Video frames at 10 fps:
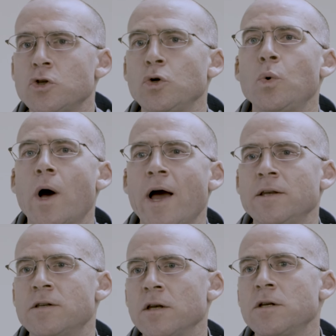two
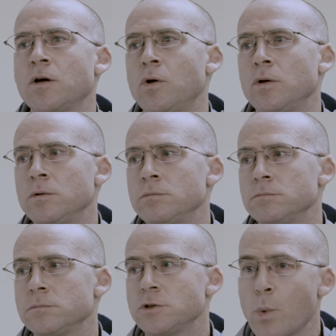identical
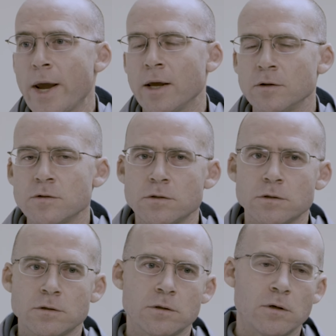
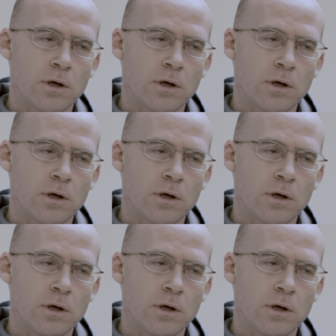twins.